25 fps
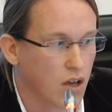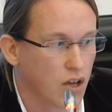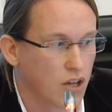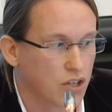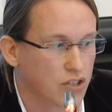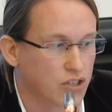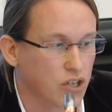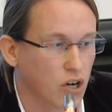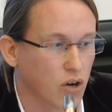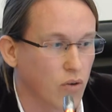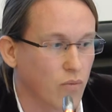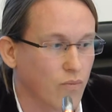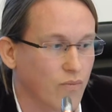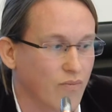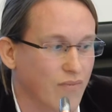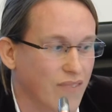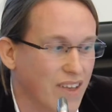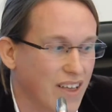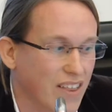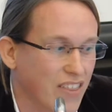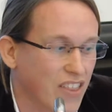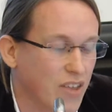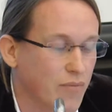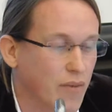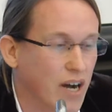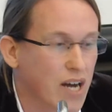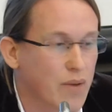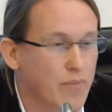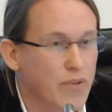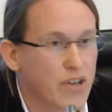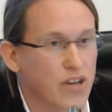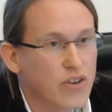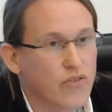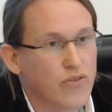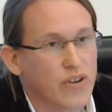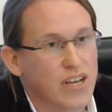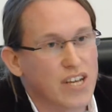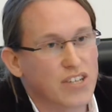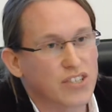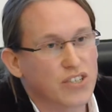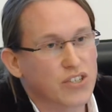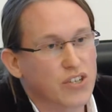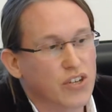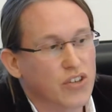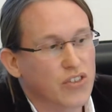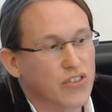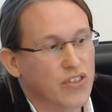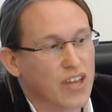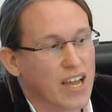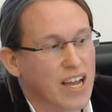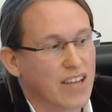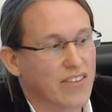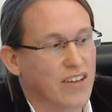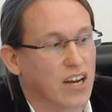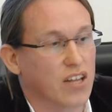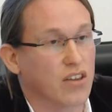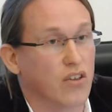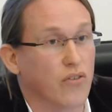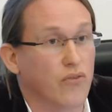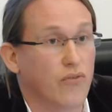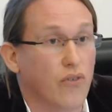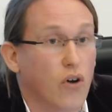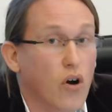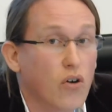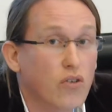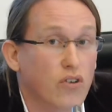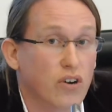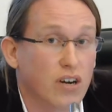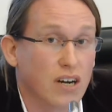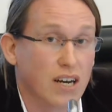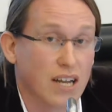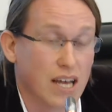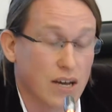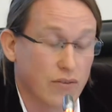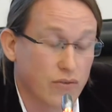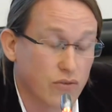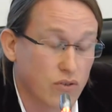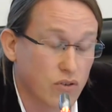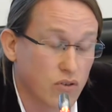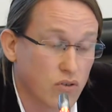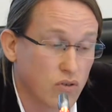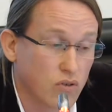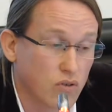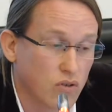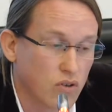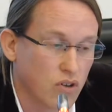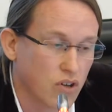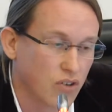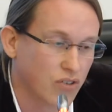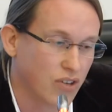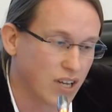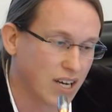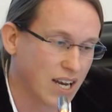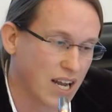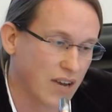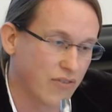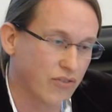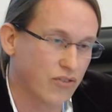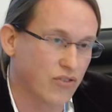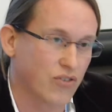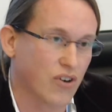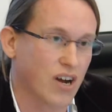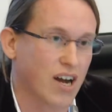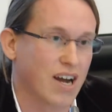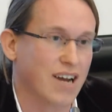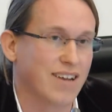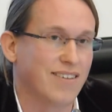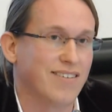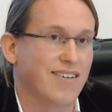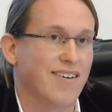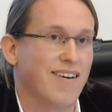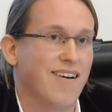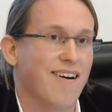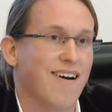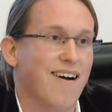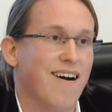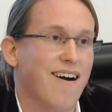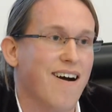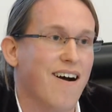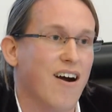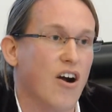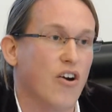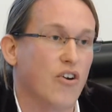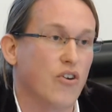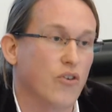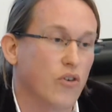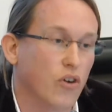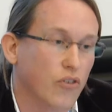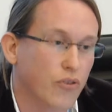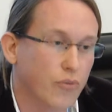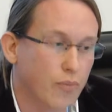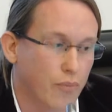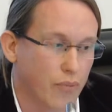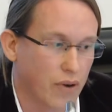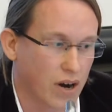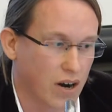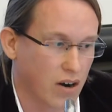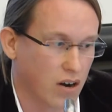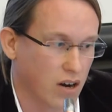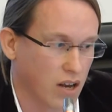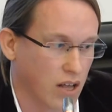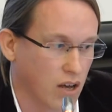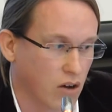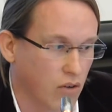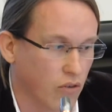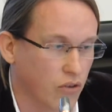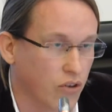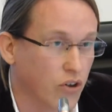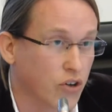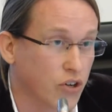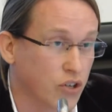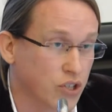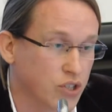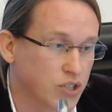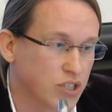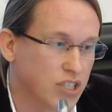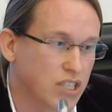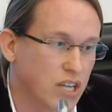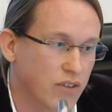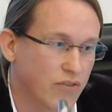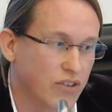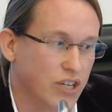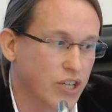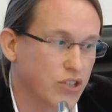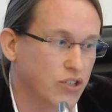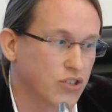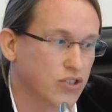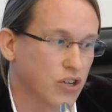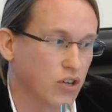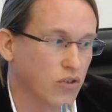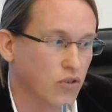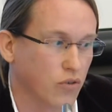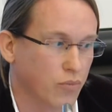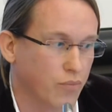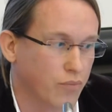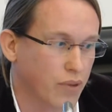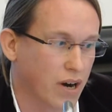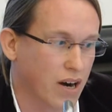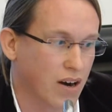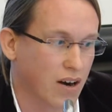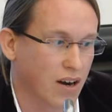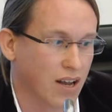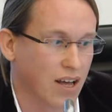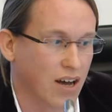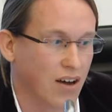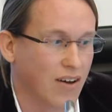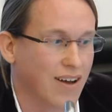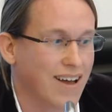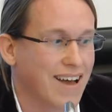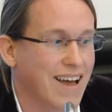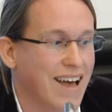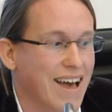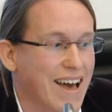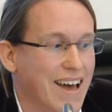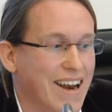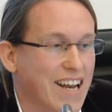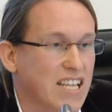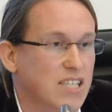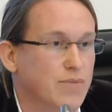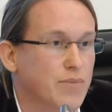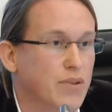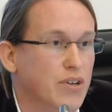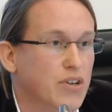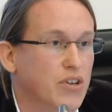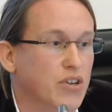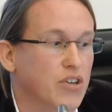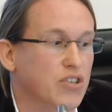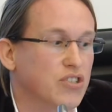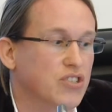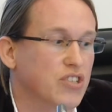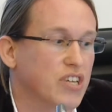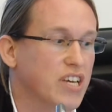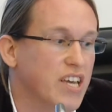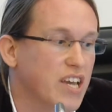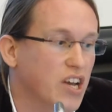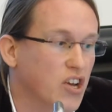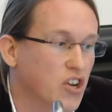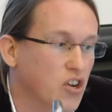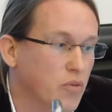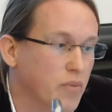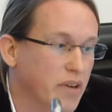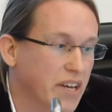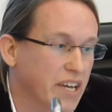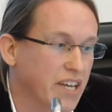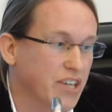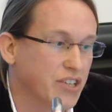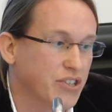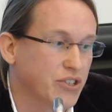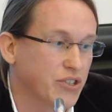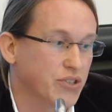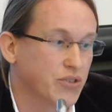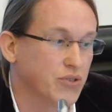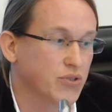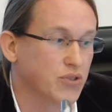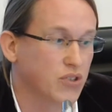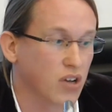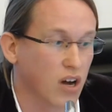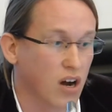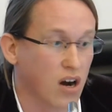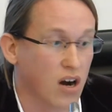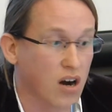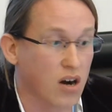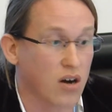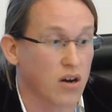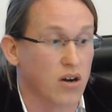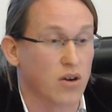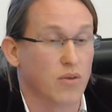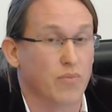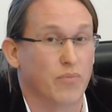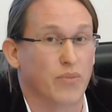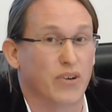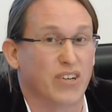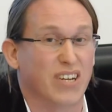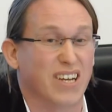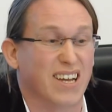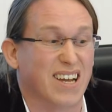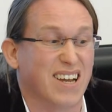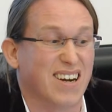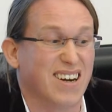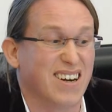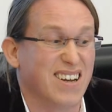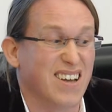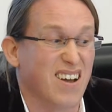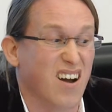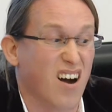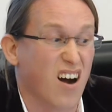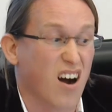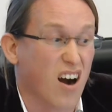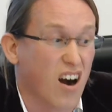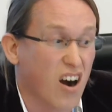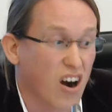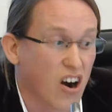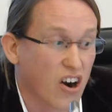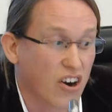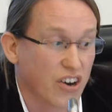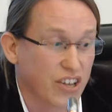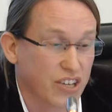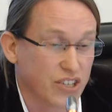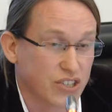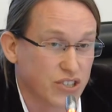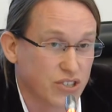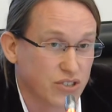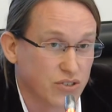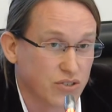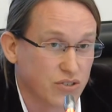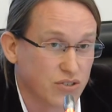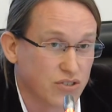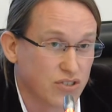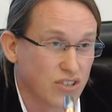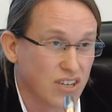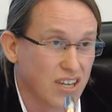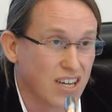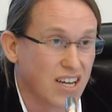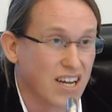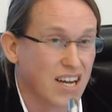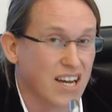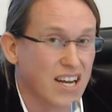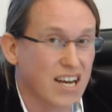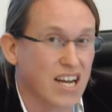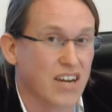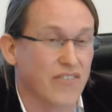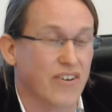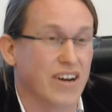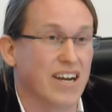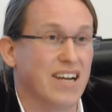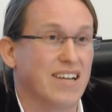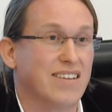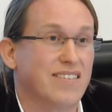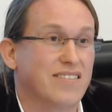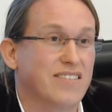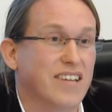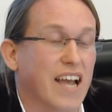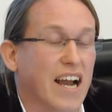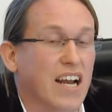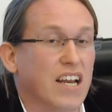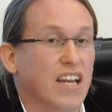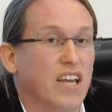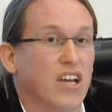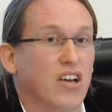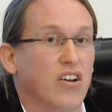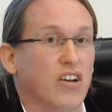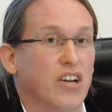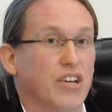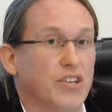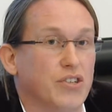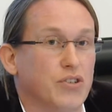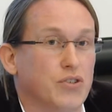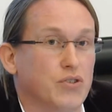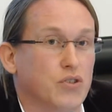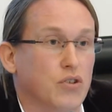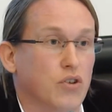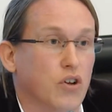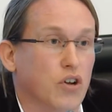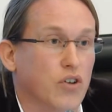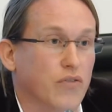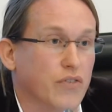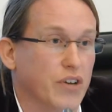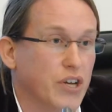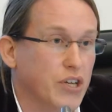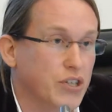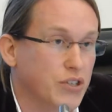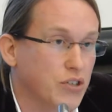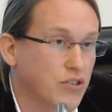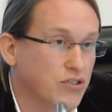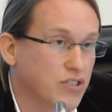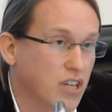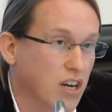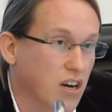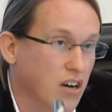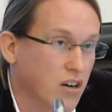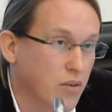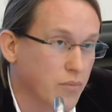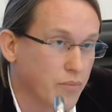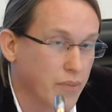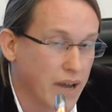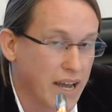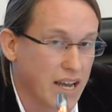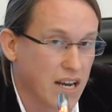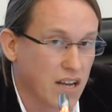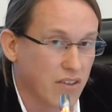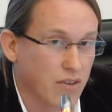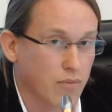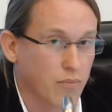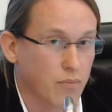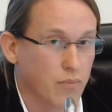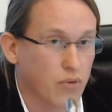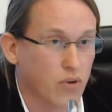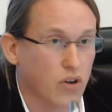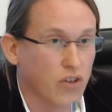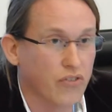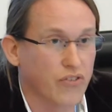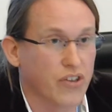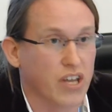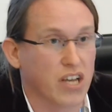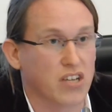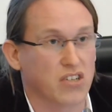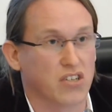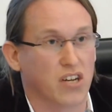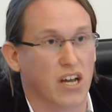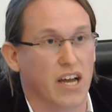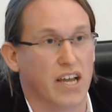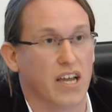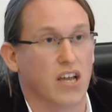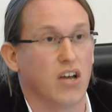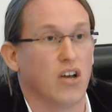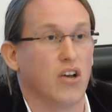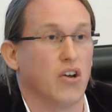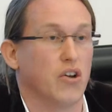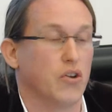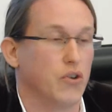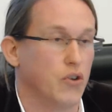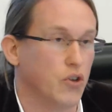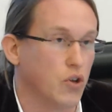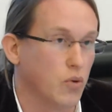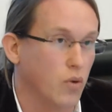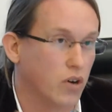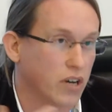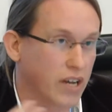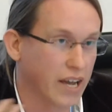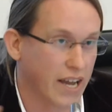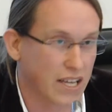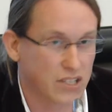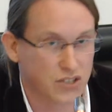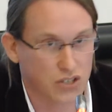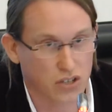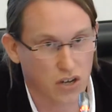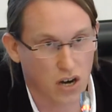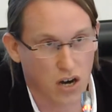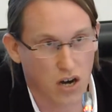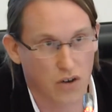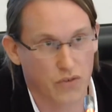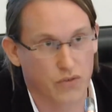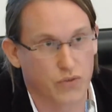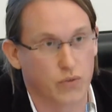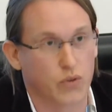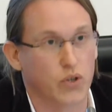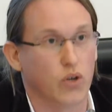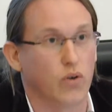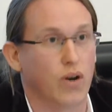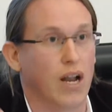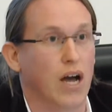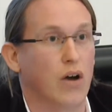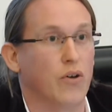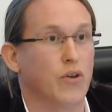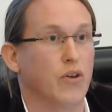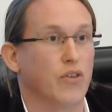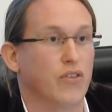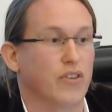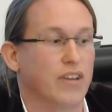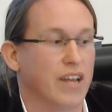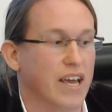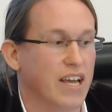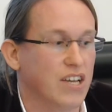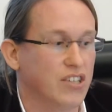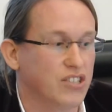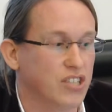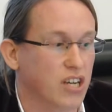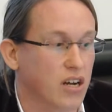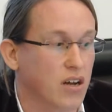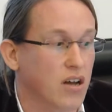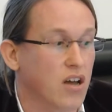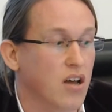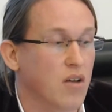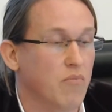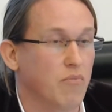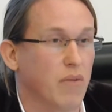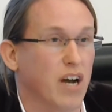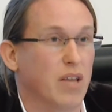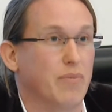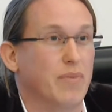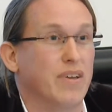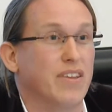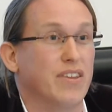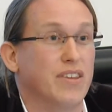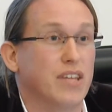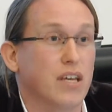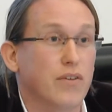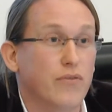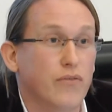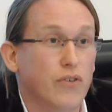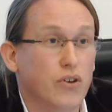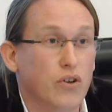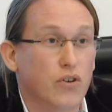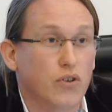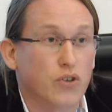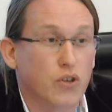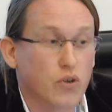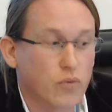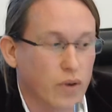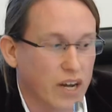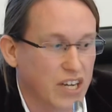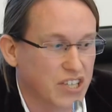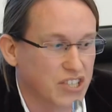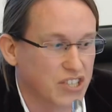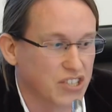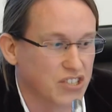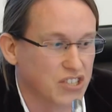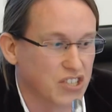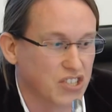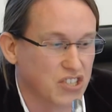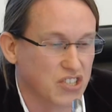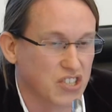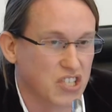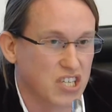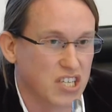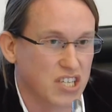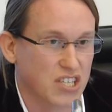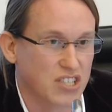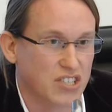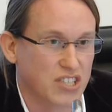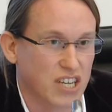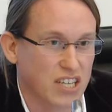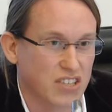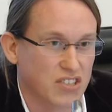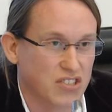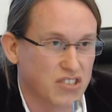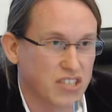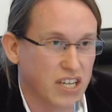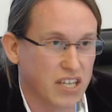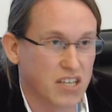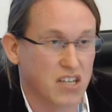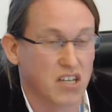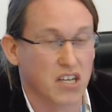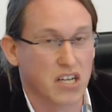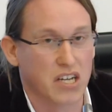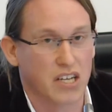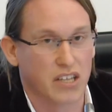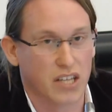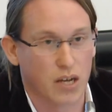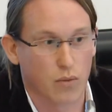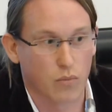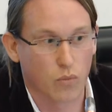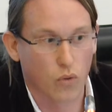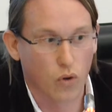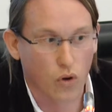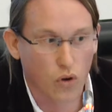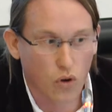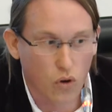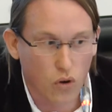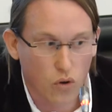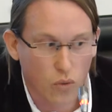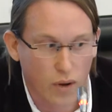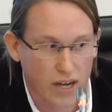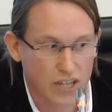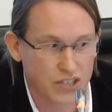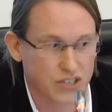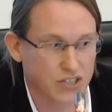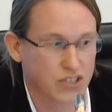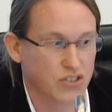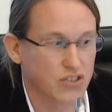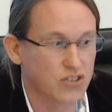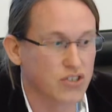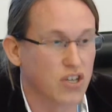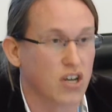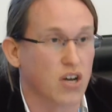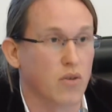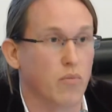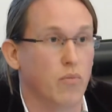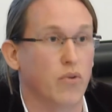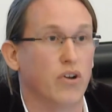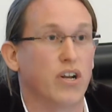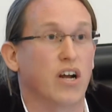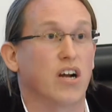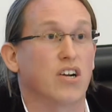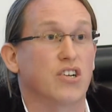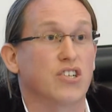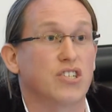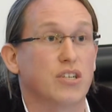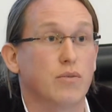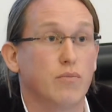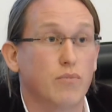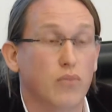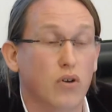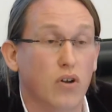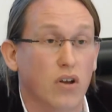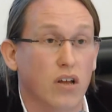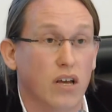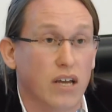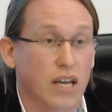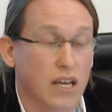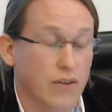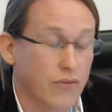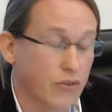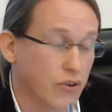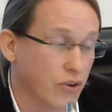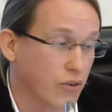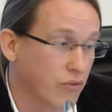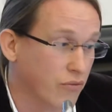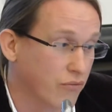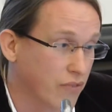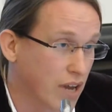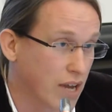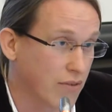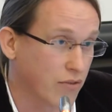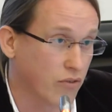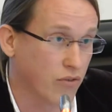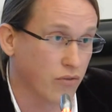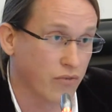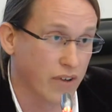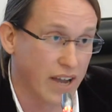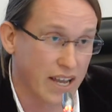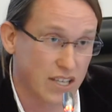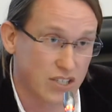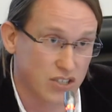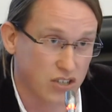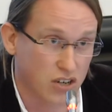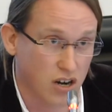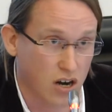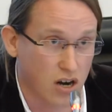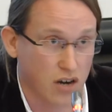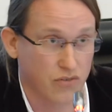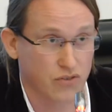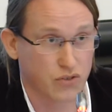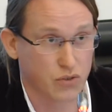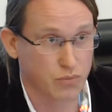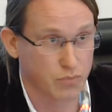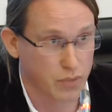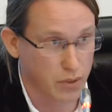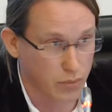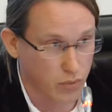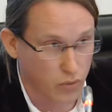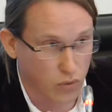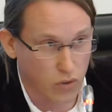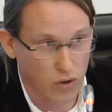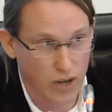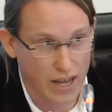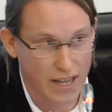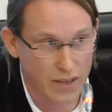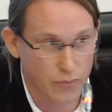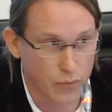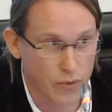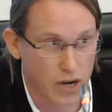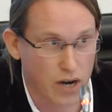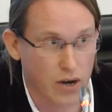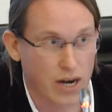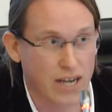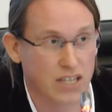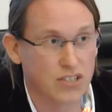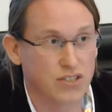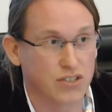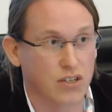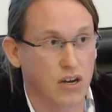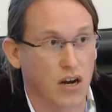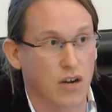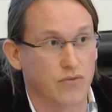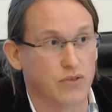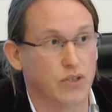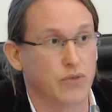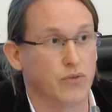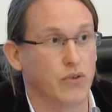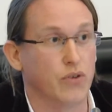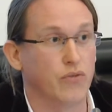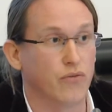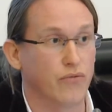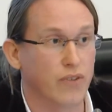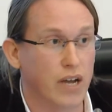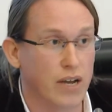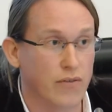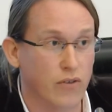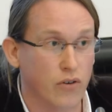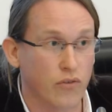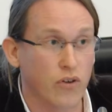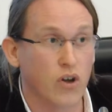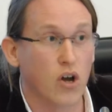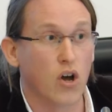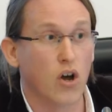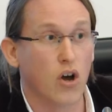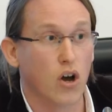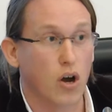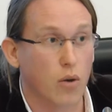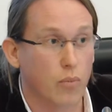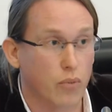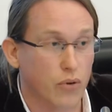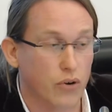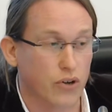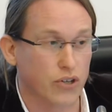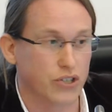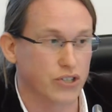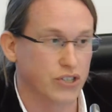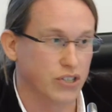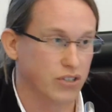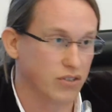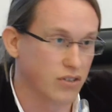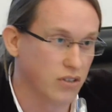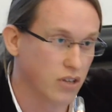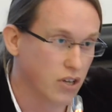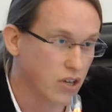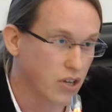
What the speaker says: So there might be a reason to think that at the voter level, the left-right are not parallel, or these different issues are not parallel. And it's because economic issues are particularly hard issues. They're very technical issues. A lot of issues that are debated in politics, like do you want headscarves, will you allow euthanasia, might be difficult questions in the sense that they're moral questions, but they are symbolic. If you're in favor of headscarves, people will wear headscarves. If you're in favor of abortion,